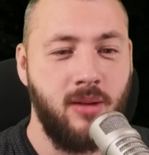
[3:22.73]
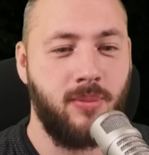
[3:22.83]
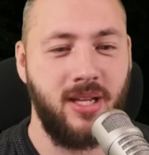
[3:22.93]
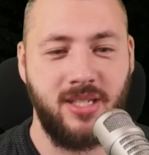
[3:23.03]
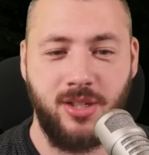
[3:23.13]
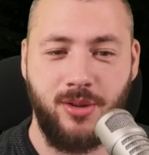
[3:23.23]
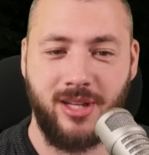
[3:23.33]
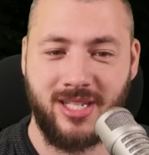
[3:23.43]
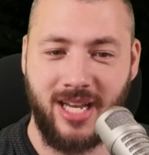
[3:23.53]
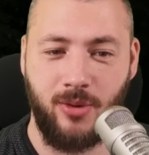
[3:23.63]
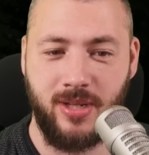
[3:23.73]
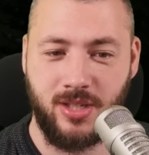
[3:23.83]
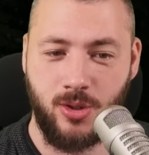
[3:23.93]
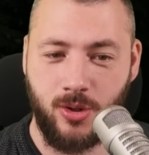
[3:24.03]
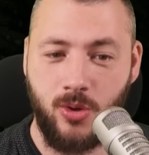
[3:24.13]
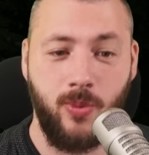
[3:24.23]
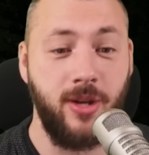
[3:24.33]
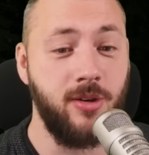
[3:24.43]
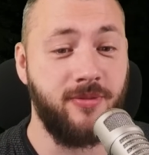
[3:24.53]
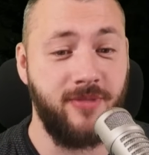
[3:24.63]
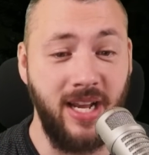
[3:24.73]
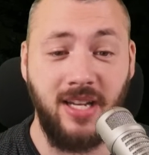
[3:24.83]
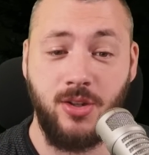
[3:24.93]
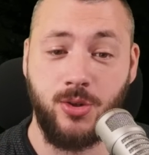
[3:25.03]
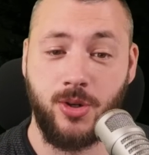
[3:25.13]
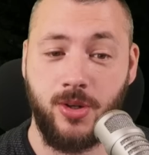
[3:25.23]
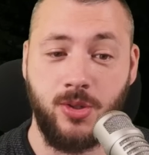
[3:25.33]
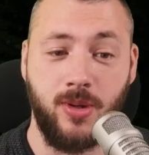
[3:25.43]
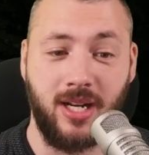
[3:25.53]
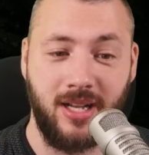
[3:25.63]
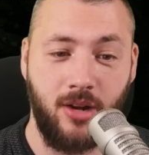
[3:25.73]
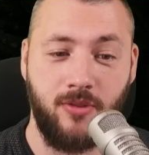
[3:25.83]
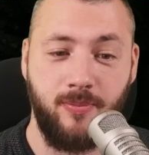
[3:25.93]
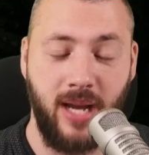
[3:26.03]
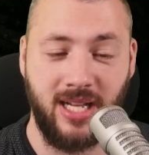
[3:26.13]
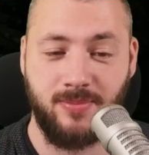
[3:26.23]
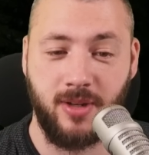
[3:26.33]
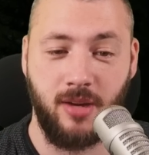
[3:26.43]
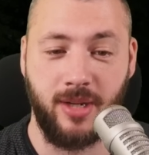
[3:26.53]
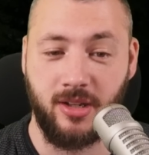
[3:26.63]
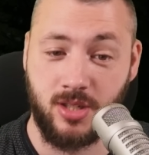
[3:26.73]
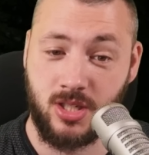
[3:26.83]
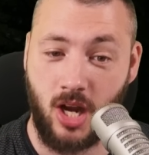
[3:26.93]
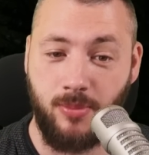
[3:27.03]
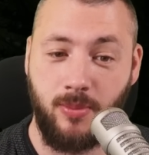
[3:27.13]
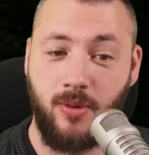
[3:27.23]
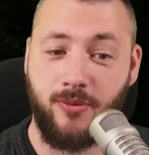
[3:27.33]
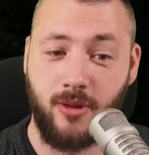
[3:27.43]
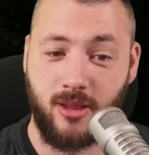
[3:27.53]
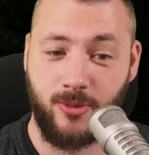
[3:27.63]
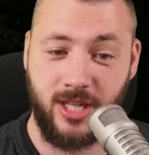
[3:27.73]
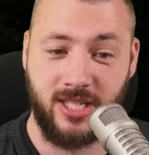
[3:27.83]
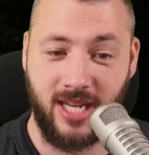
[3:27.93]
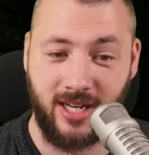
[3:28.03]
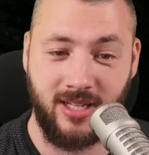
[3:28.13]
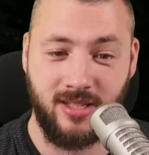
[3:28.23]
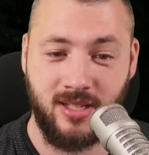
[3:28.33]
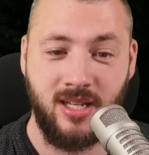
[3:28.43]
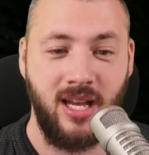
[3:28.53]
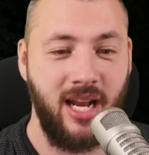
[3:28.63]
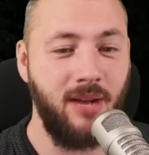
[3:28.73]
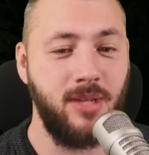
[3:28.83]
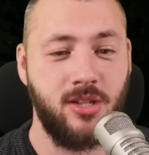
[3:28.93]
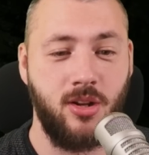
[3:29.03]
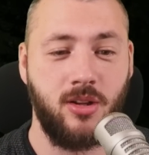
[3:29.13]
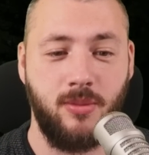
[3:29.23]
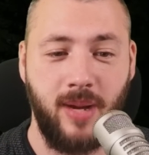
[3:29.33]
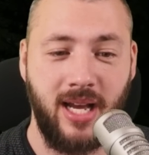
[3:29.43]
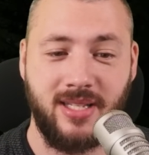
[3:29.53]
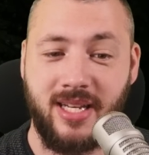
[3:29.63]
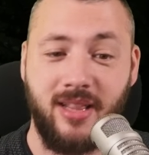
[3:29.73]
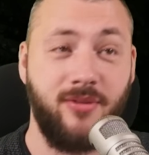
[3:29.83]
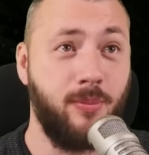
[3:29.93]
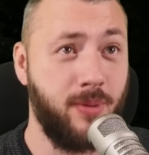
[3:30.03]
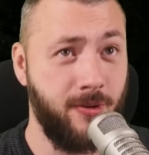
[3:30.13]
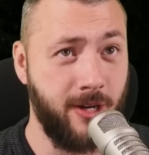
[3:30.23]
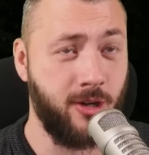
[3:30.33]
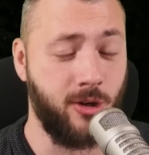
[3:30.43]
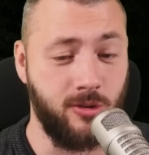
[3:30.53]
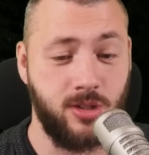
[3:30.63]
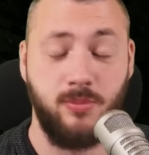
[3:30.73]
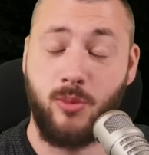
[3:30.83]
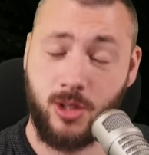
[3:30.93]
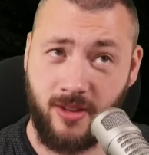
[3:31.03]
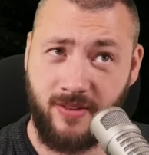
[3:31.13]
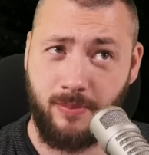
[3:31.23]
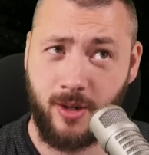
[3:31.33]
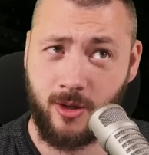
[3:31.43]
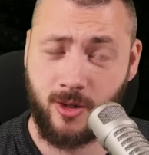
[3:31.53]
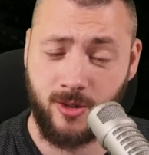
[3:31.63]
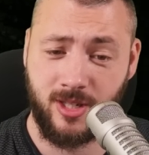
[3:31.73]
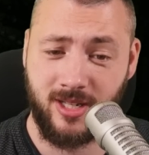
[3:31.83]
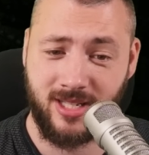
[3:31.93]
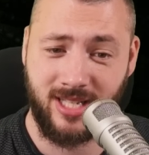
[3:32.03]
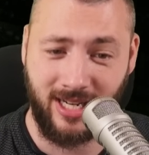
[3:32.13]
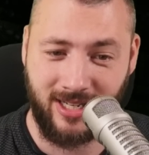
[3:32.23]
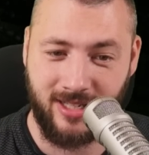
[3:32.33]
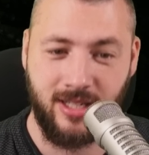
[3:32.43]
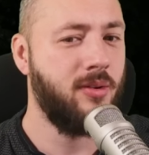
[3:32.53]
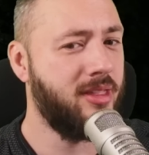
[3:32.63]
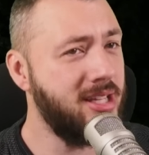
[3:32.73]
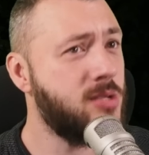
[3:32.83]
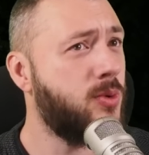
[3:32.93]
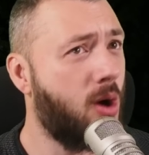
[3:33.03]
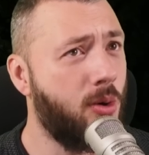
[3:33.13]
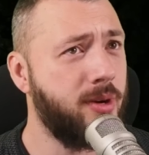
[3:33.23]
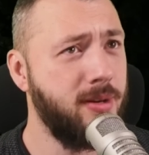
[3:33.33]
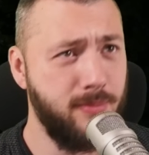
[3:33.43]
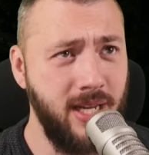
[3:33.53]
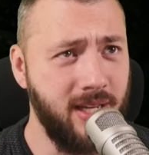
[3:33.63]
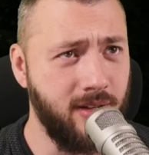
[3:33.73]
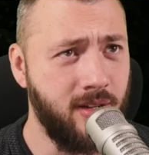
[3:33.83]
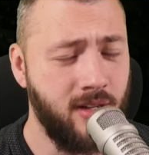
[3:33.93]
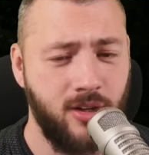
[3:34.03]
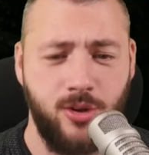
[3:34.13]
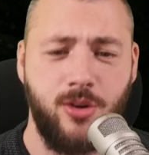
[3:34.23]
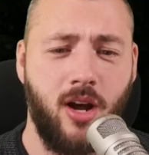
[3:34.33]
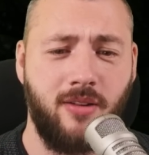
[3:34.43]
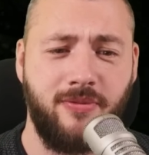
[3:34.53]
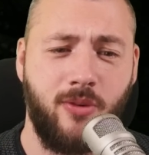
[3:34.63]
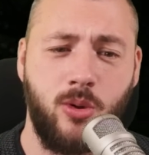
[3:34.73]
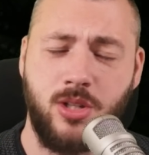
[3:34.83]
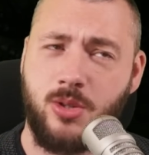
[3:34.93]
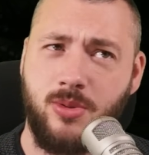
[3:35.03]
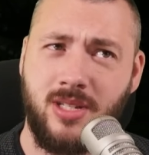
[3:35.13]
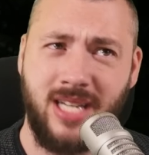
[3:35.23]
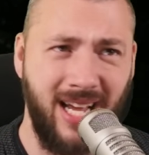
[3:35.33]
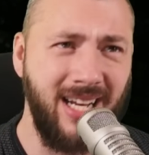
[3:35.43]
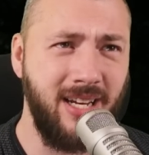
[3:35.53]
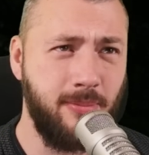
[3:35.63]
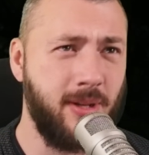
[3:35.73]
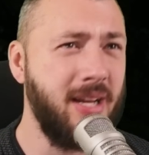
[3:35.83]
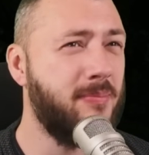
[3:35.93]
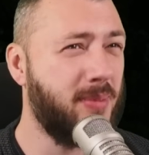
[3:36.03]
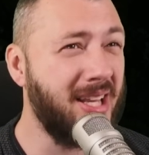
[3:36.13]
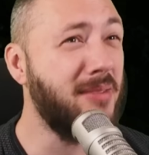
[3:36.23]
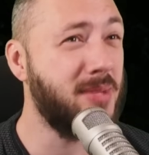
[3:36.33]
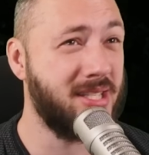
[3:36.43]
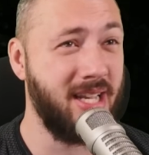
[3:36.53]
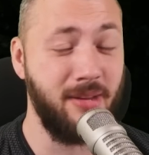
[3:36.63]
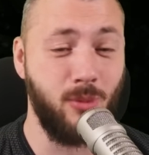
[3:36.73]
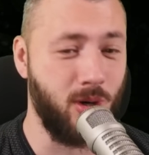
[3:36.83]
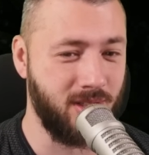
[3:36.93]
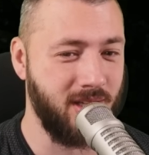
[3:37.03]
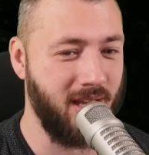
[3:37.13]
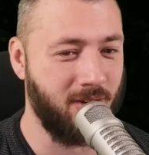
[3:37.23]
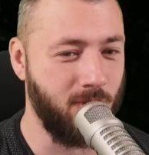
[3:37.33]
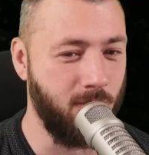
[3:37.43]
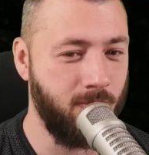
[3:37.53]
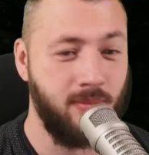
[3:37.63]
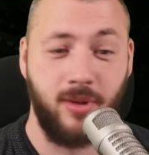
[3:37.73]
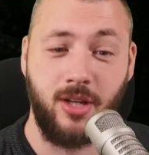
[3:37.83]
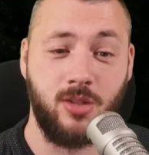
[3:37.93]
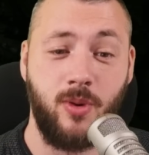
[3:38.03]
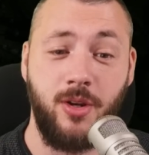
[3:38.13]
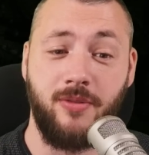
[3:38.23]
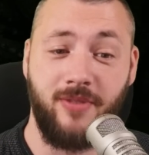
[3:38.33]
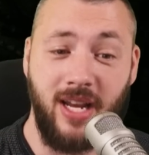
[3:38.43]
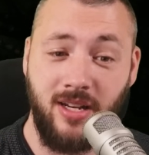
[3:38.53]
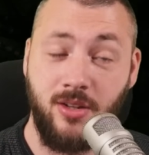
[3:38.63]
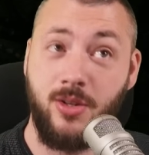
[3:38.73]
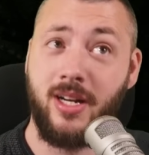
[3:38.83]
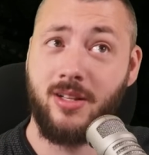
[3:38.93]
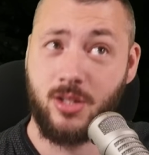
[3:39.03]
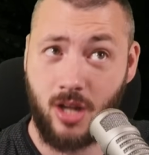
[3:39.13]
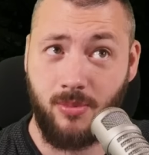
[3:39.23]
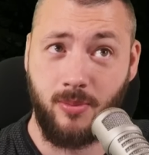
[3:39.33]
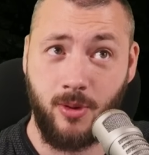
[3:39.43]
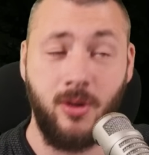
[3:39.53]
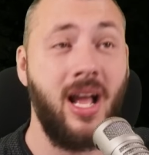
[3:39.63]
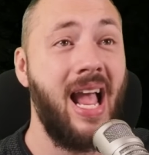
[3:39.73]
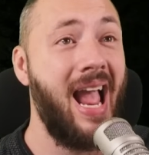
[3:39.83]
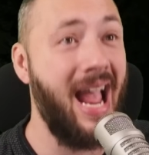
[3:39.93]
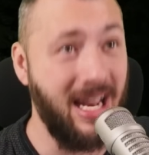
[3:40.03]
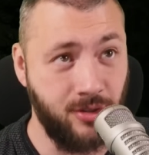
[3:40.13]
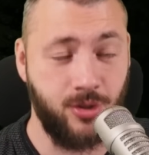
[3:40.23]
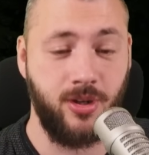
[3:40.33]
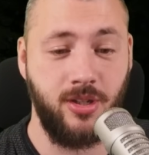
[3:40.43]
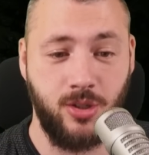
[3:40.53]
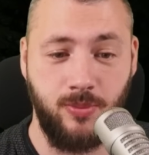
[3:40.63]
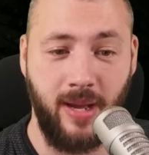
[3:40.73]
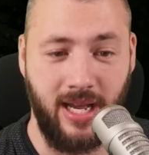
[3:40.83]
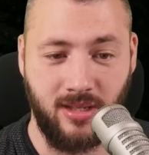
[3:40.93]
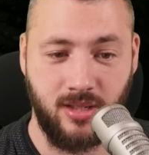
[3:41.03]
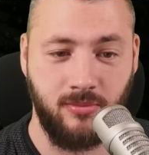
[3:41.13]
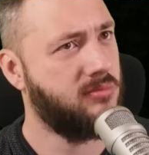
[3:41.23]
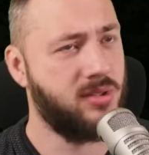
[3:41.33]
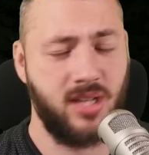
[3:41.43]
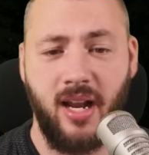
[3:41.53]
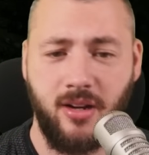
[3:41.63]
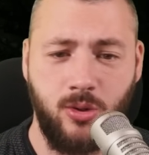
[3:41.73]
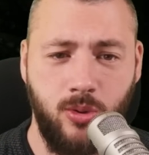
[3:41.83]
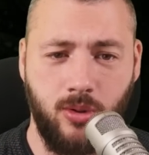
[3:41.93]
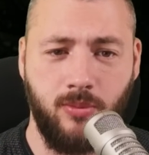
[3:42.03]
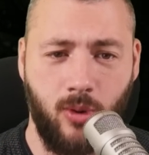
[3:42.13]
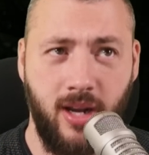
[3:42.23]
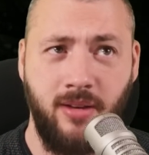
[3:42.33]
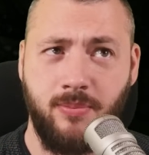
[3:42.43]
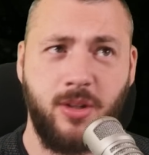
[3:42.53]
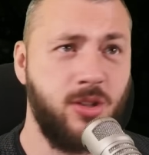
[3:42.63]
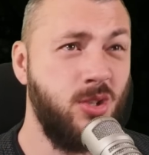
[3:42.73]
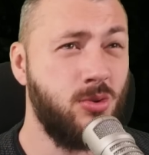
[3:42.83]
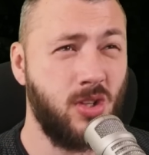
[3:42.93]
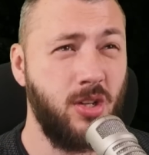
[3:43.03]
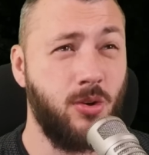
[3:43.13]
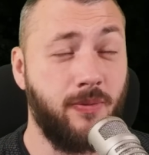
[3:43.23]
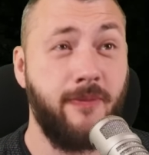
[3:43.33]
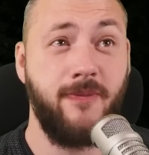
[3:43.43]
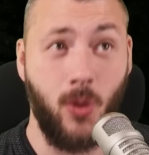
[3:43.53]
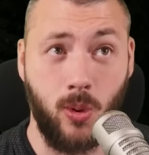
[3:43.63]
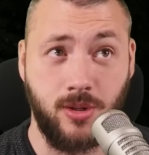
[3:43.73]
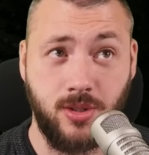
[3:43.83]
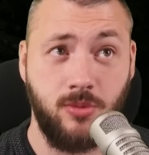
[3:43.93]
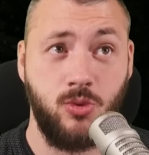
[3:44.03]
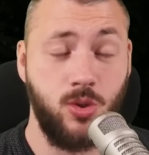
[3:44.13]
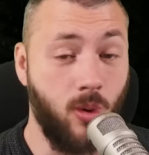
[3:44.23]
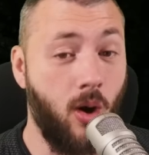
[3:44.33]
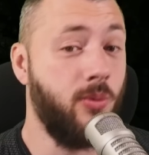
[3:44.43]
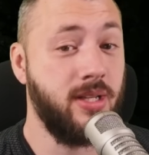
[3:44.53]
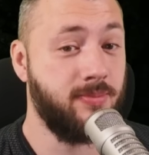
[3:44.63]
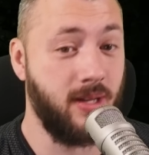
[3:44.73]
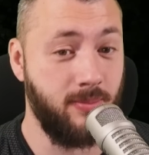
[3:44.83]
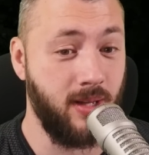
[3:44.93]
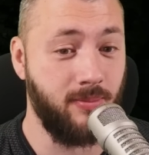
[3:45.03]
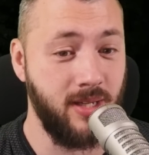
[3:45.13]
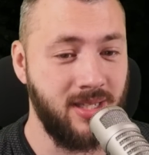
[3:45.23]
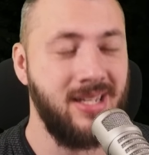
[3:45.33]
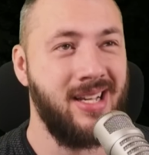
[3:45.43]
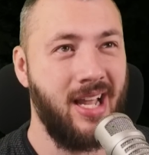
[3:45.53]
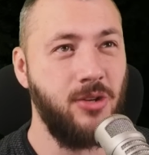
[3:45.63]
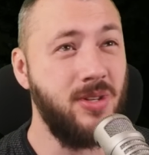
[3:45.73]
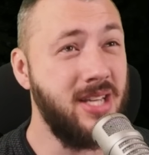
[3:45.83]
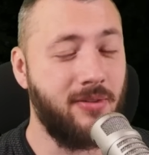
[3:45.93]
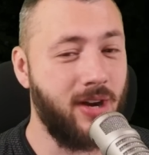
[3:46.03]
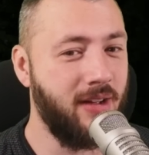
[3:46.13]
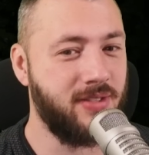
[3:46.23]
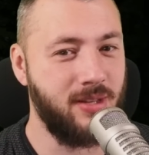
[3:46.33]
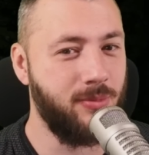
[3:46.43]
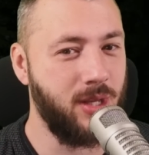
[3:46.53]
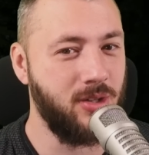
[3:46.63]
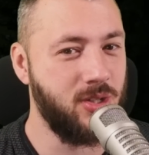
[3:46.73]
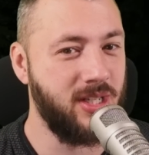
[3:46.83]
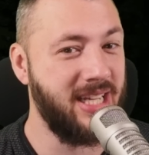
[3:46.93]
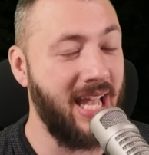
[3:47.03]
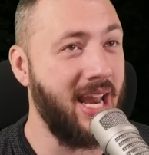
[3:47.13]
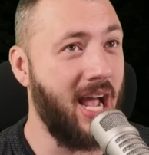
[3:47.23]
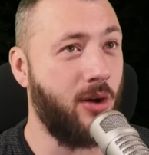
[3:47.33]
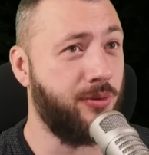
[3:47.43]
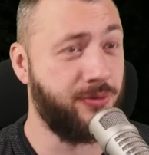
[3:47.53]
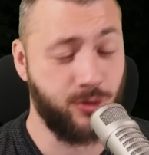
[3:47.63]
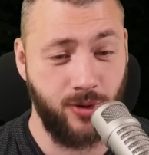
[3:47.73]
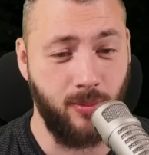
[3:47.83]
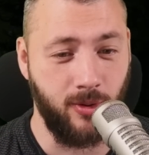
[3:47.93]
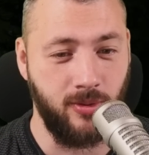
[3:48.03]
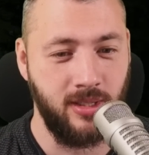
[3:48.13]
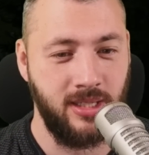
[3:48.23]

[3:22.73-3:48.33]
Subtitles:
Plays into the Sanguine Circle. When you evade, you turn into a cloud of bats, becoming unstoppable for 3 seconds. And enemies along the path take the Vampiric Curse. More to the Vampiric Curse in a second. This would already mean you're not forced to technically play Blood Mist anymore as a Necro, because when you evade, you get unstoppable and turn into bats. It's kind of cool, right? Because usually you're forced to always play Blood Mist and you never have something to get out of trouble.